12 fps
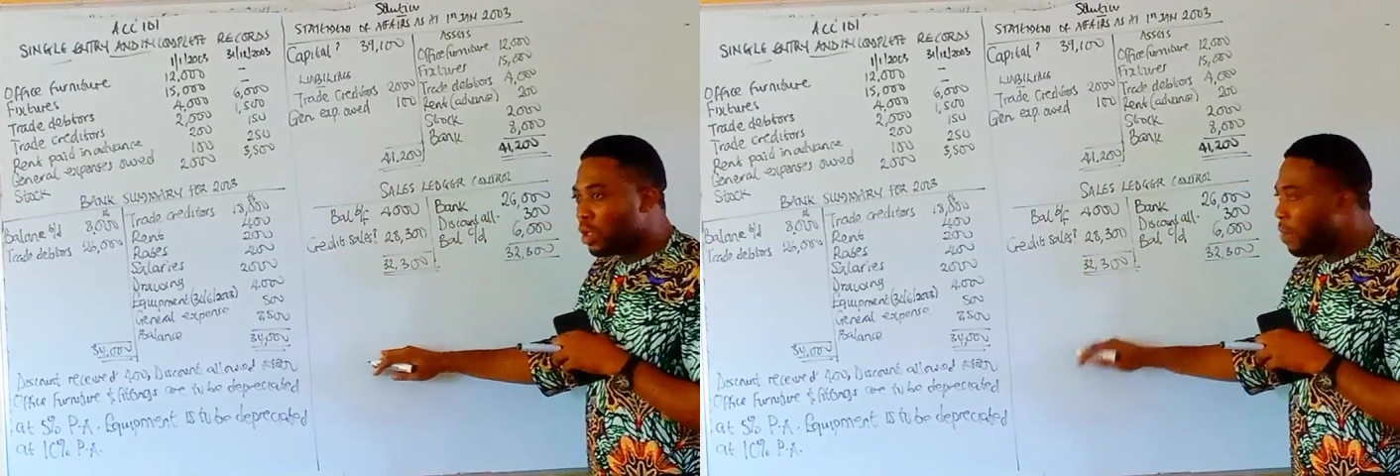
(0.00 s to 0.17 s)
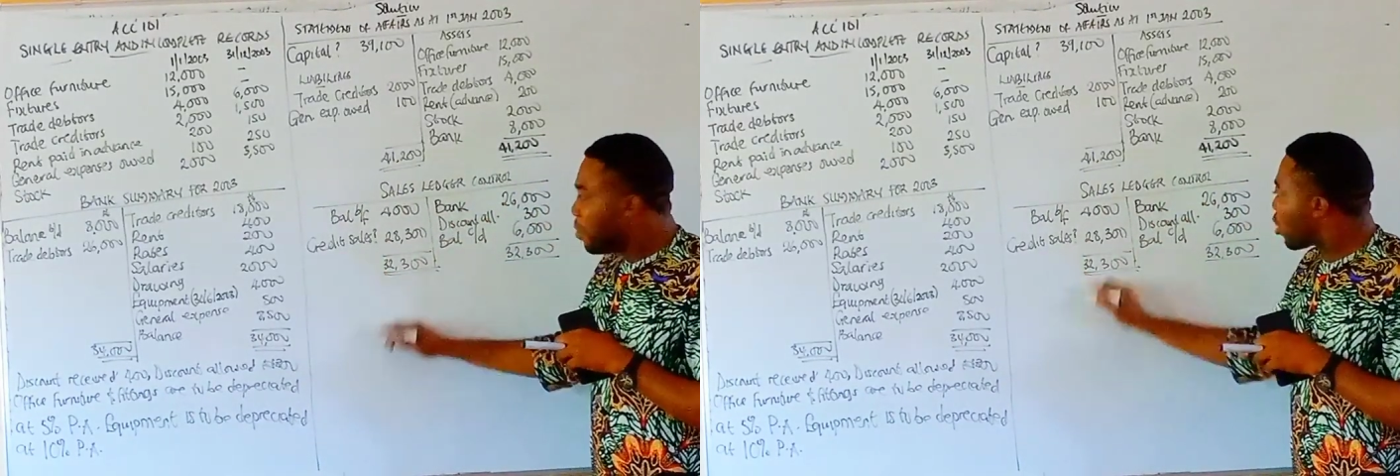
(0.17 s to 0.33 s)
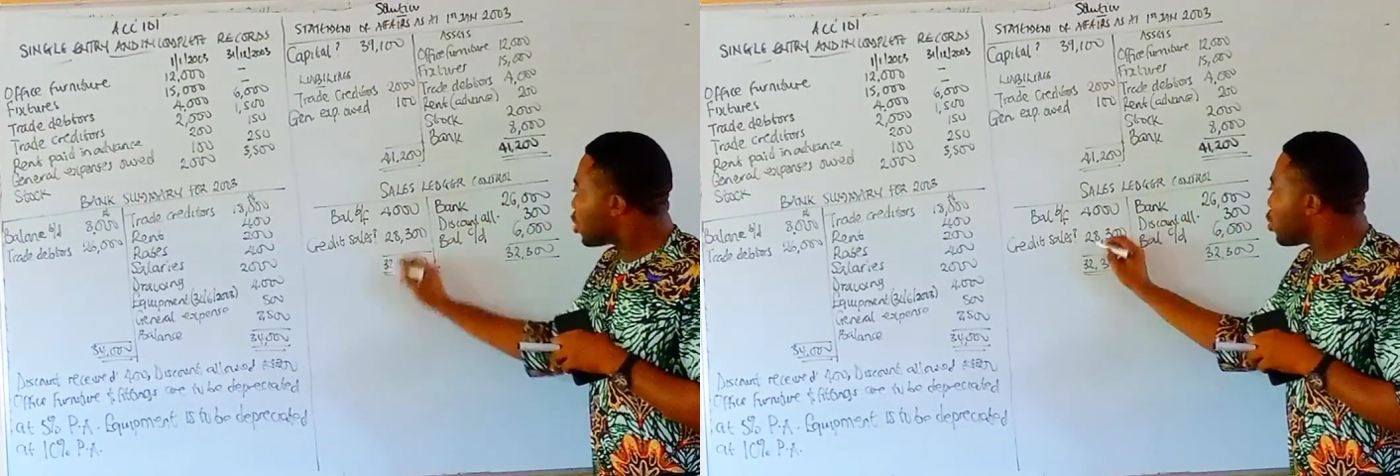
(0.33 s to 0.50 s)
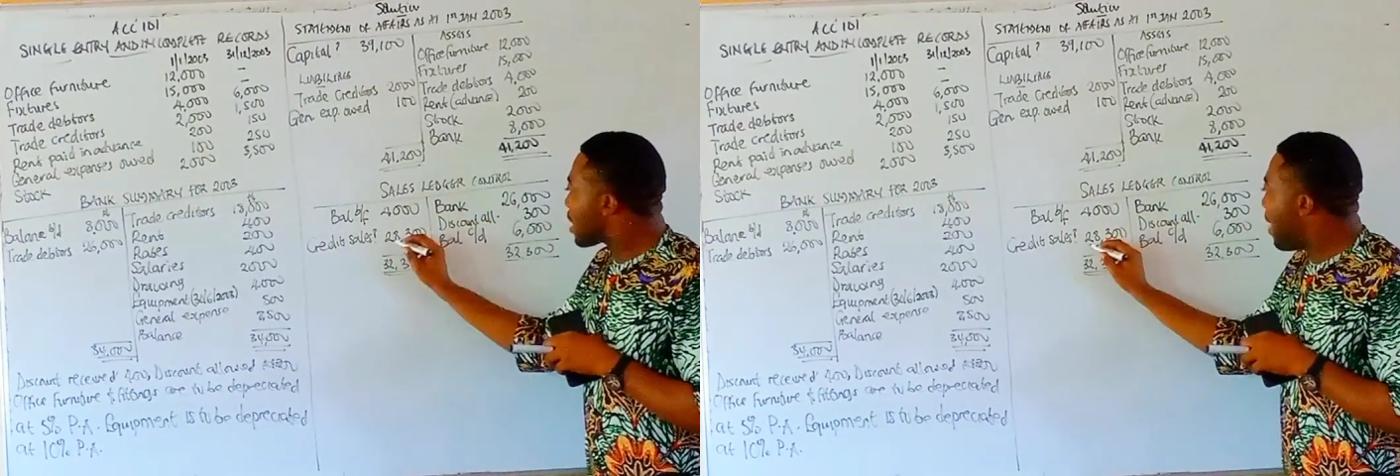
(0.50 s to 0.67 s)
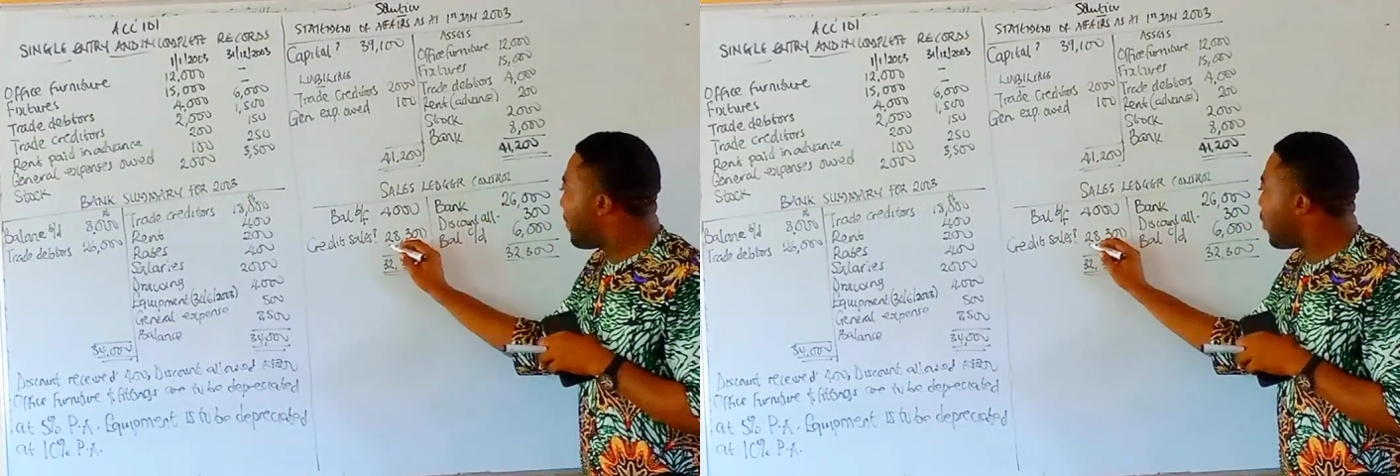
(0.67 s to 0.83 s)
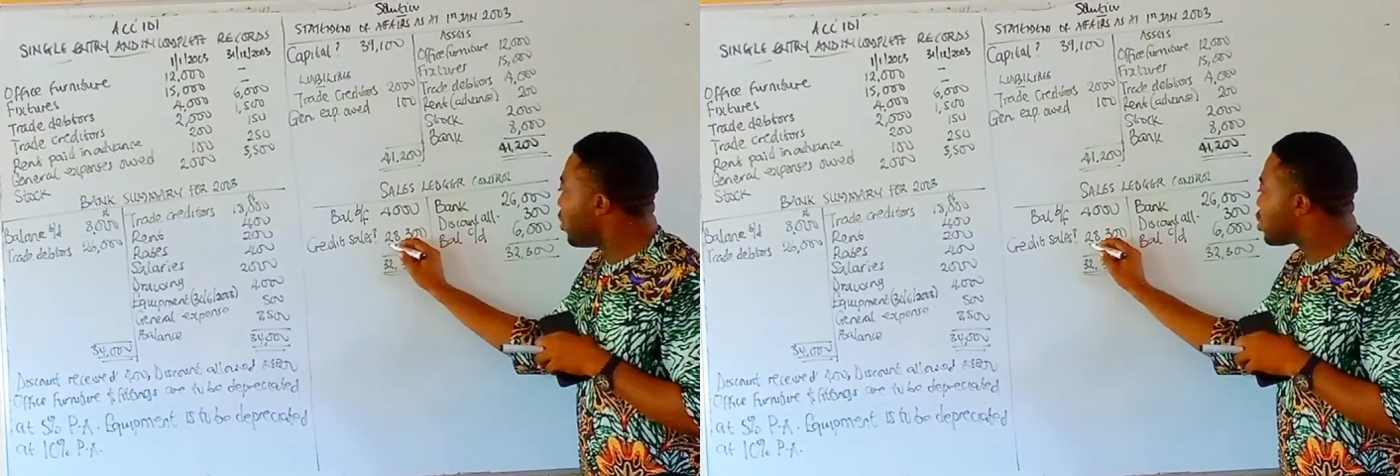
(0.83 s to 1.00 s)
because you can't
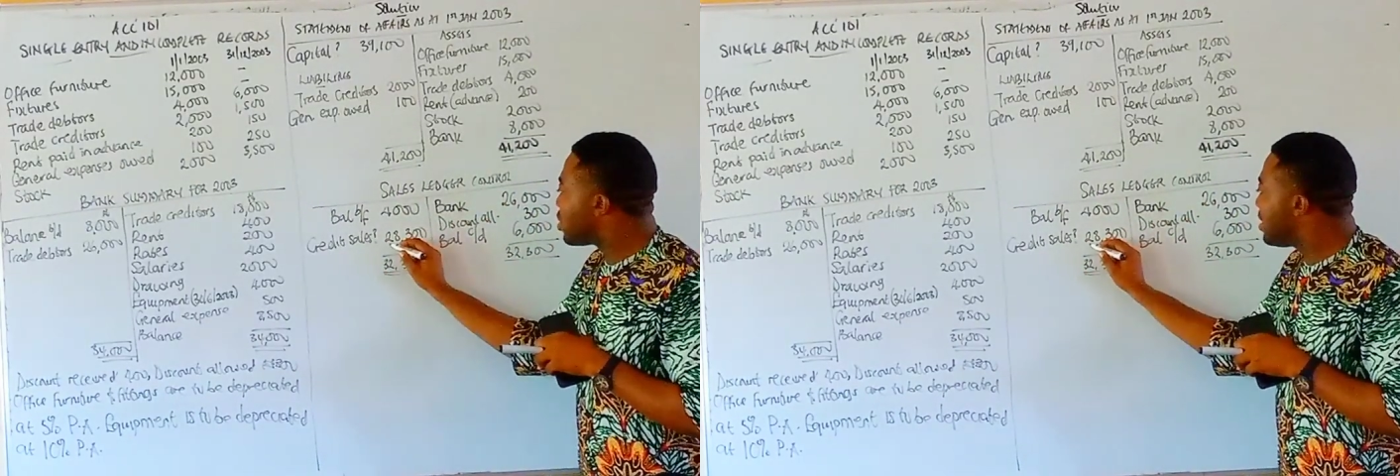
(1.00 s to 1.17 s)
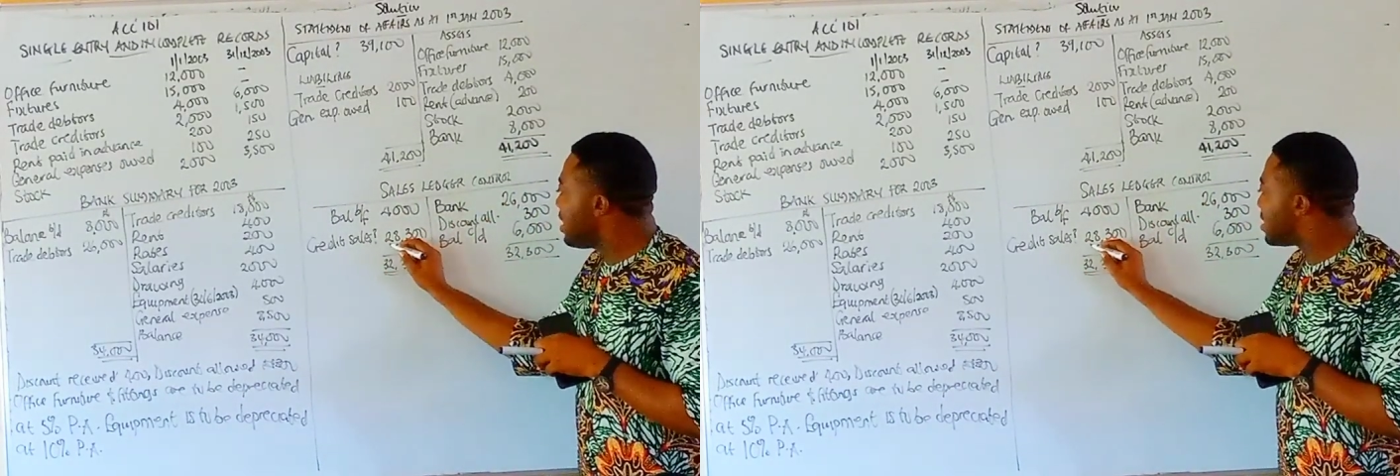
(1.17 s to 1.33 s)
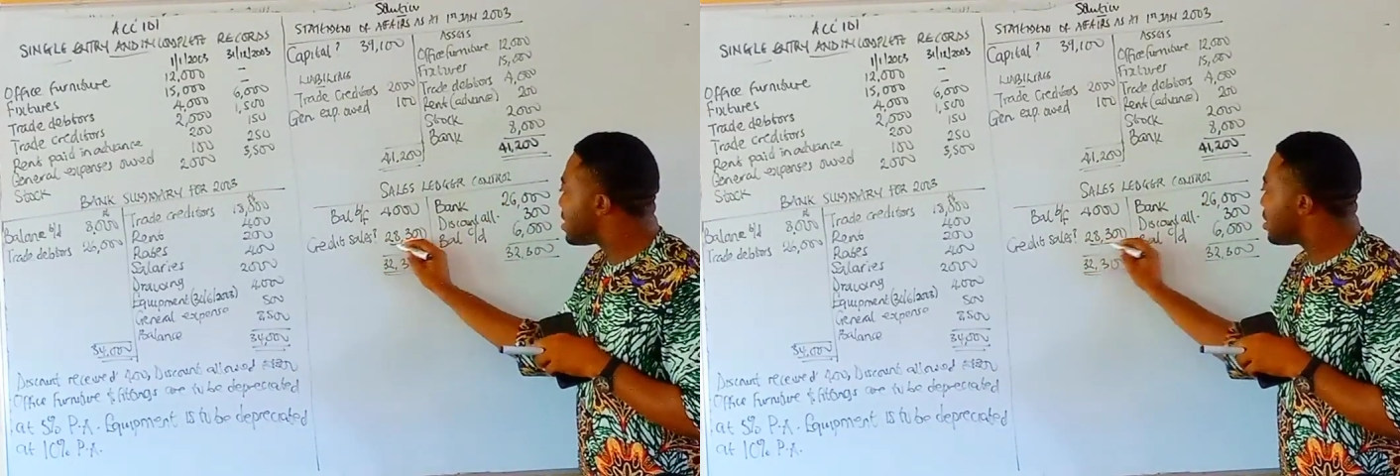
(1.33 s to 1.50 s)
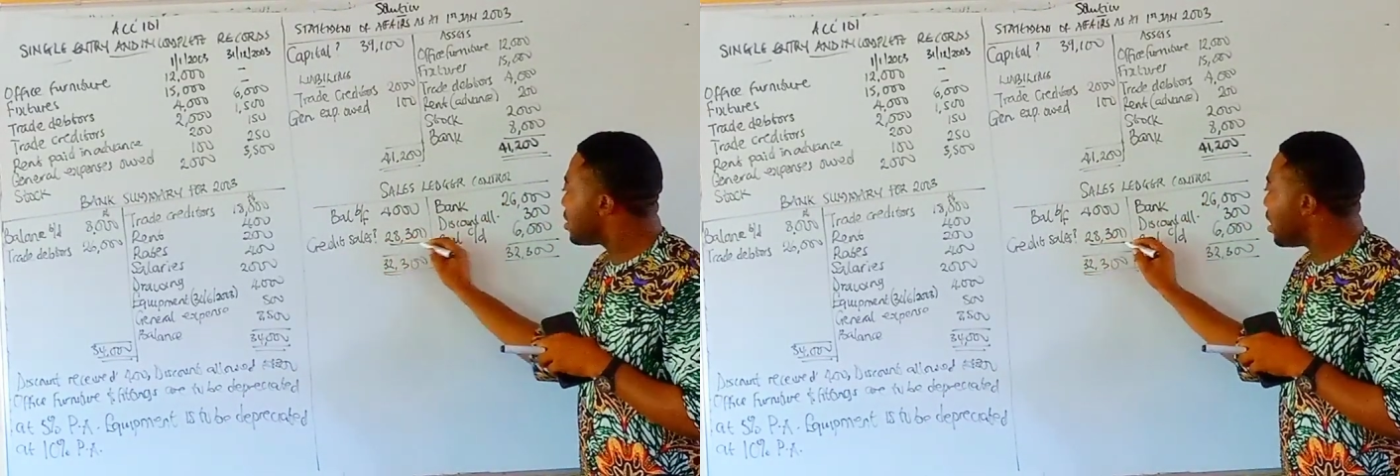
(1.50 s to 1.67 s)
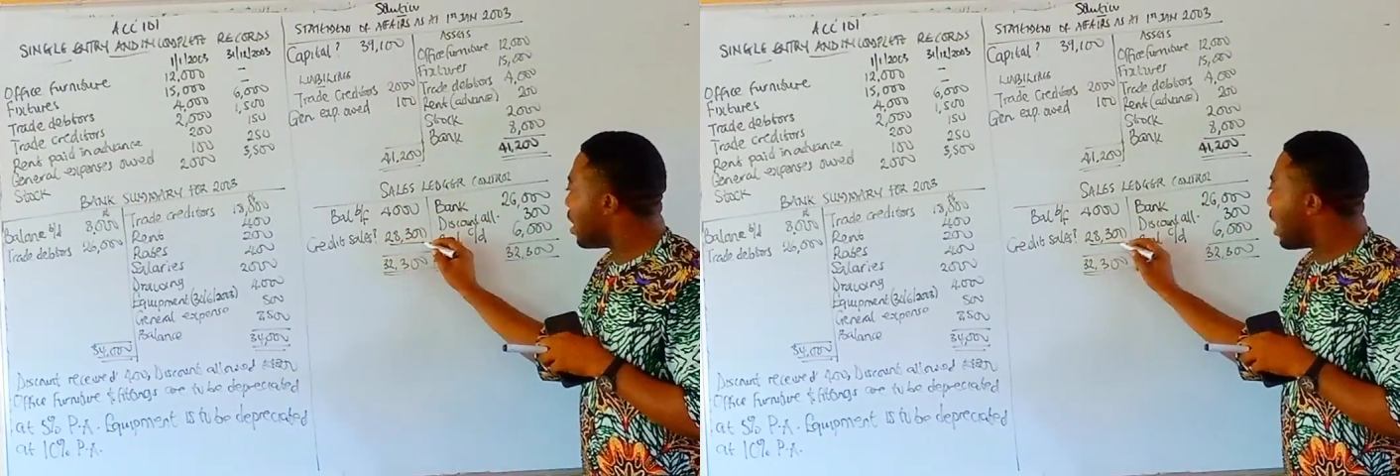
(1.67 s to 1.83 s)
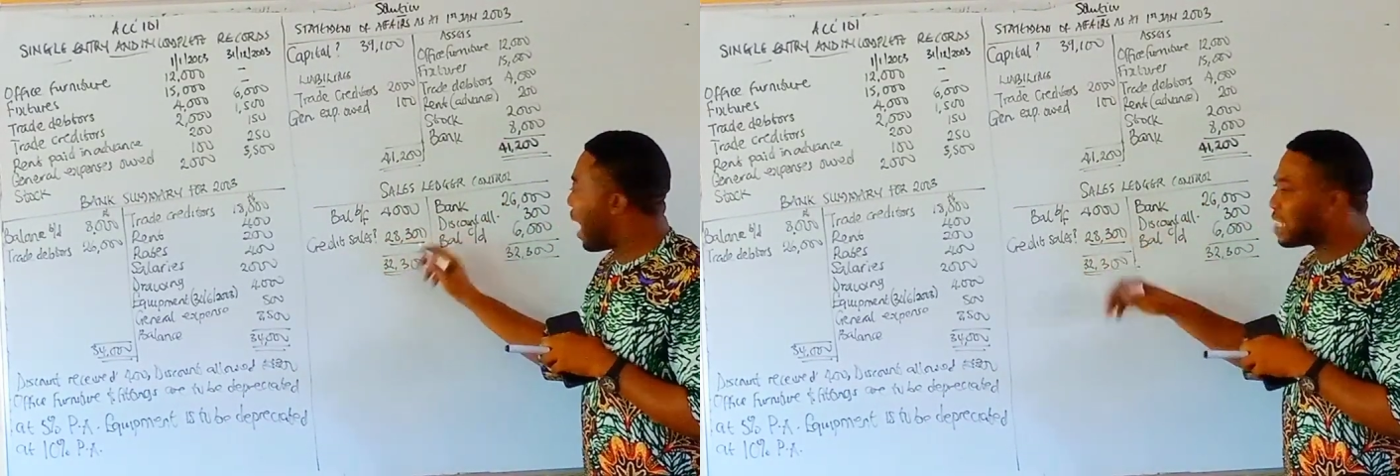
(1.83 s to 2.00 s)
post this
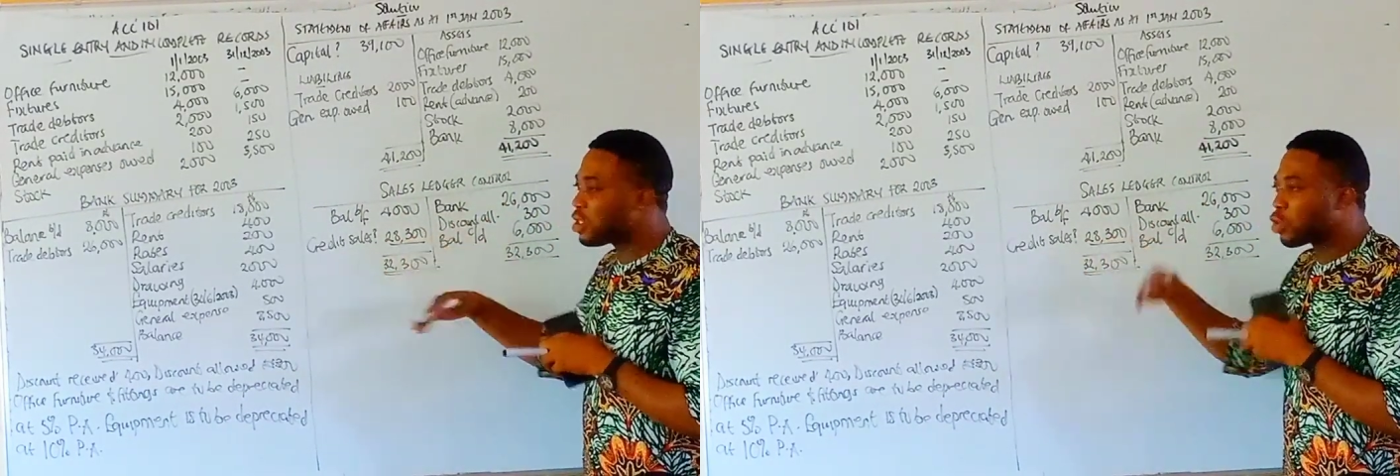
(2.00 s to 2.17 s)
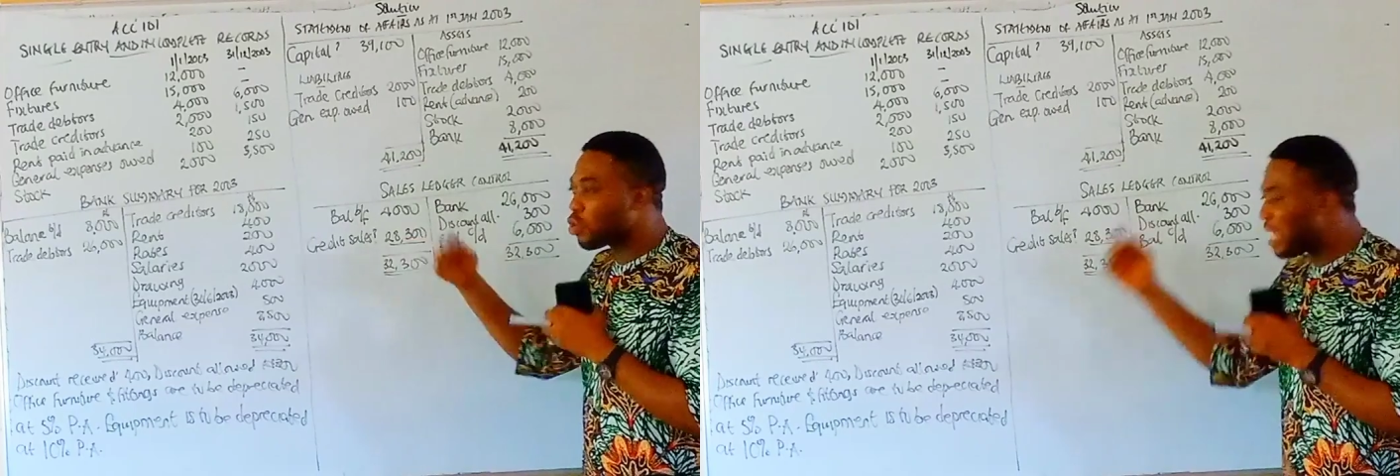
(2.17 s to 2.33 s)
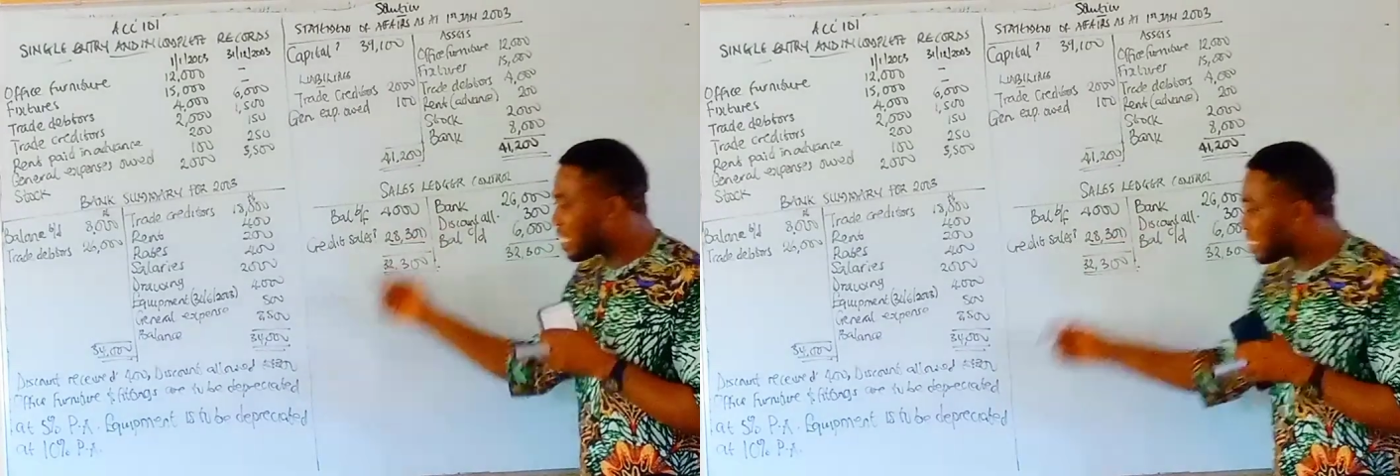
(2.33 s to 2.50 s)
as your total